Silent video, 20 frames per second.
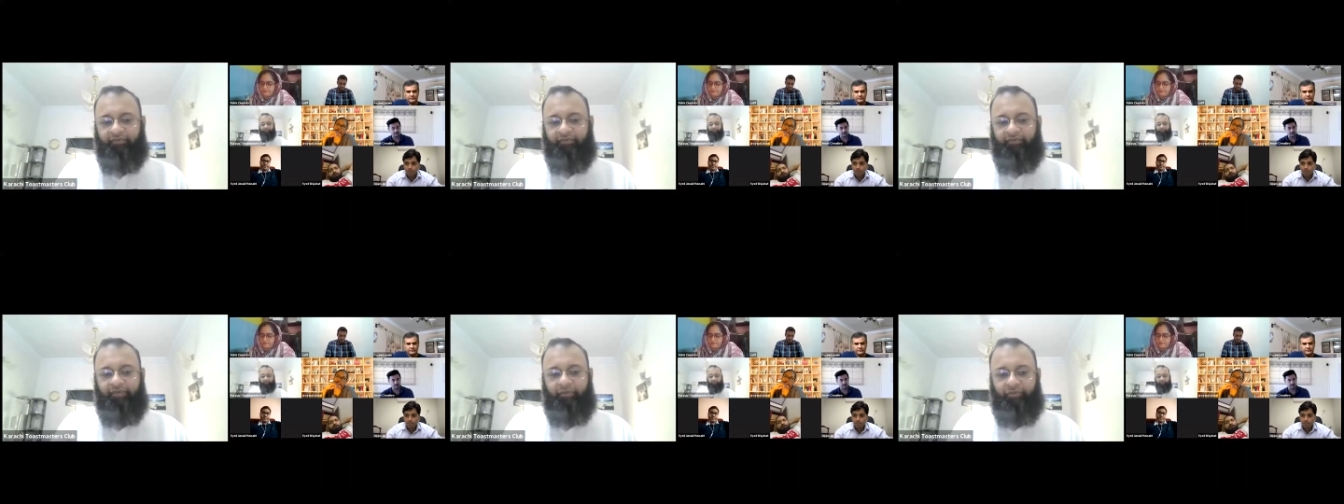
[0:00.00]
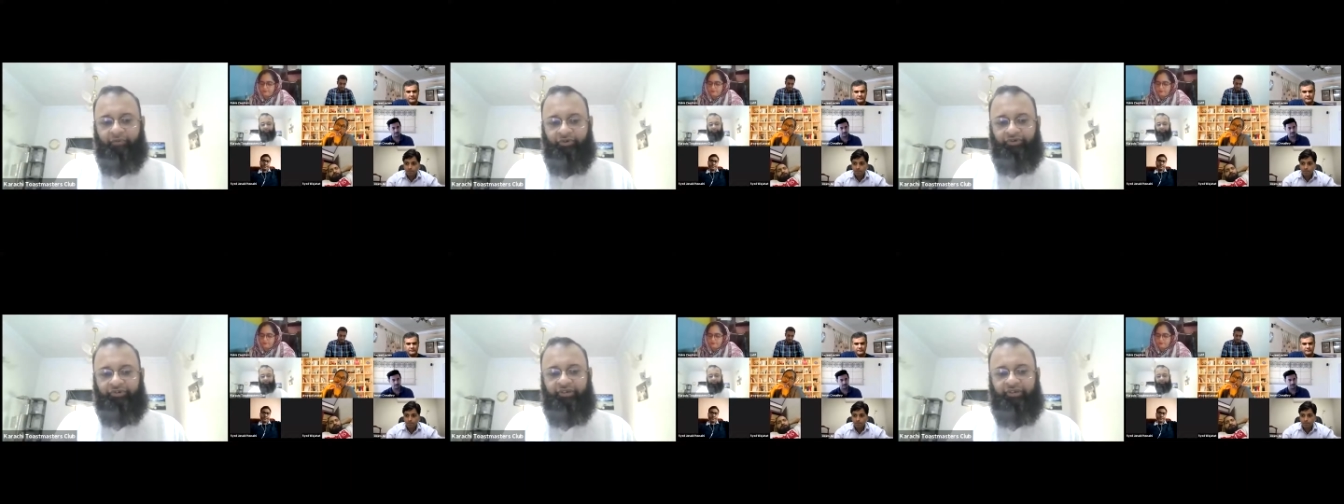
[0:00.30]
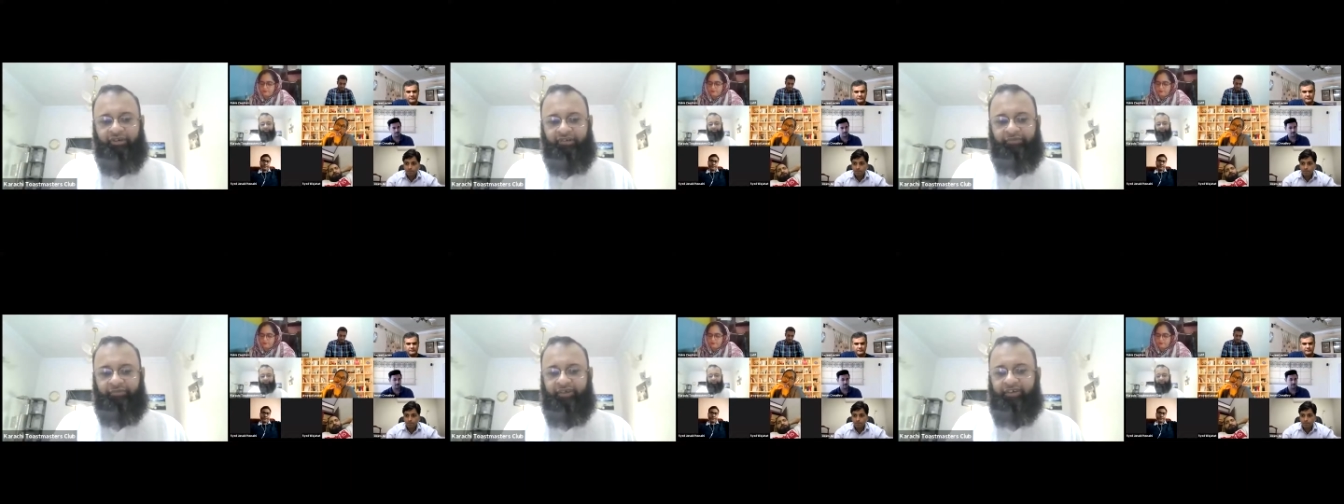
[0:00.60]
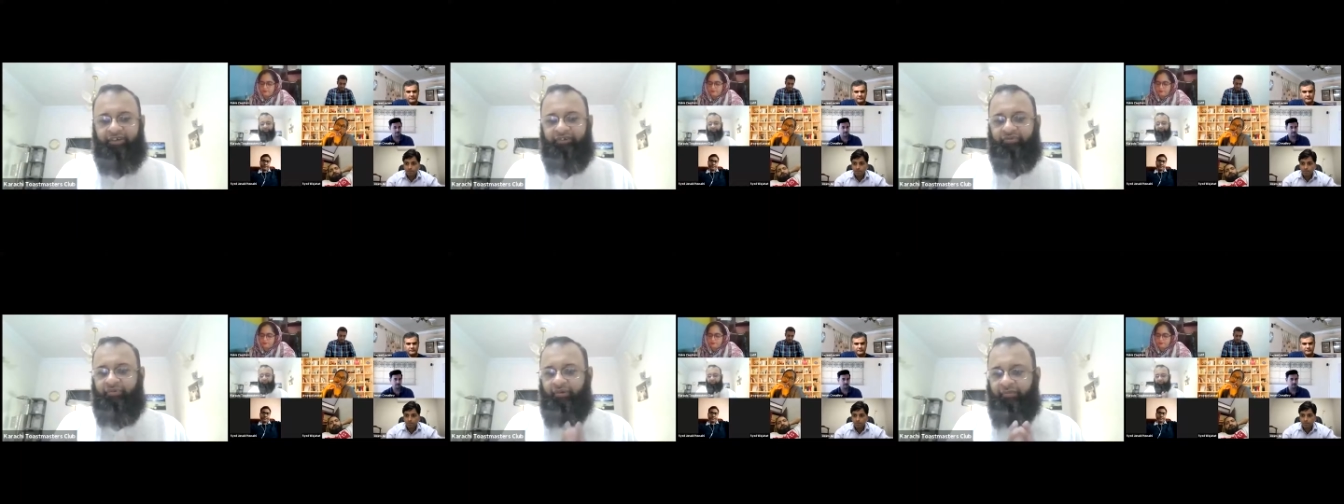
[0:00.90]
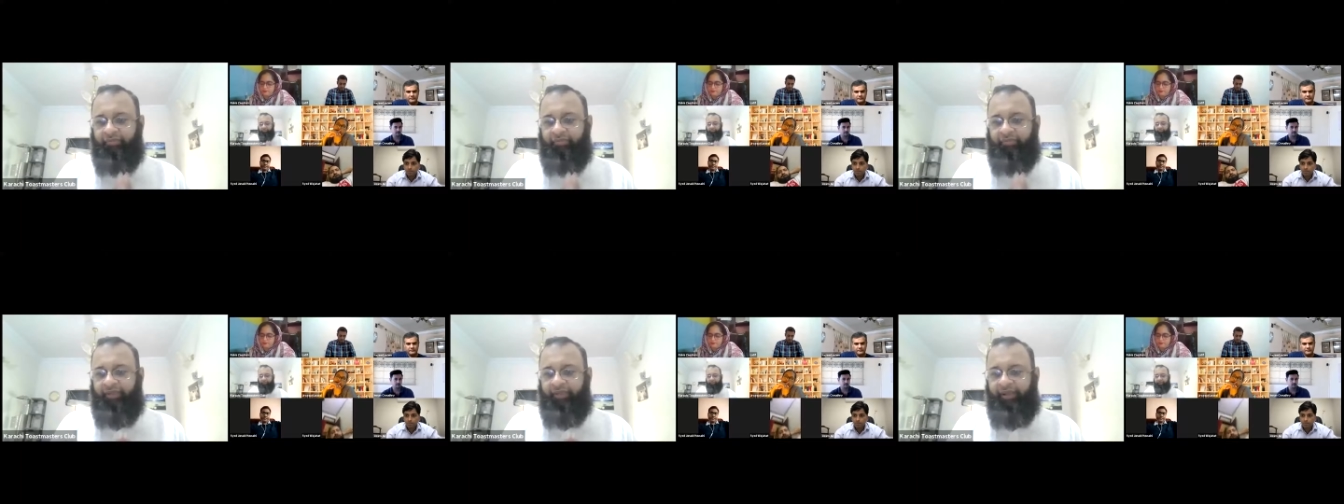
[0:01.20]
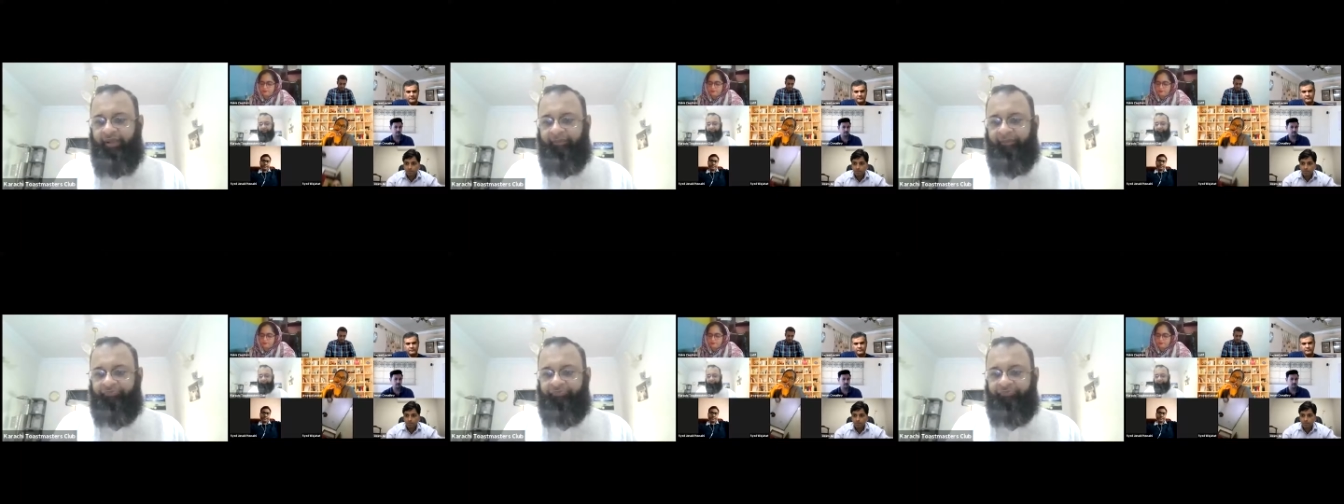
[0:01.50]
of emotional speech would be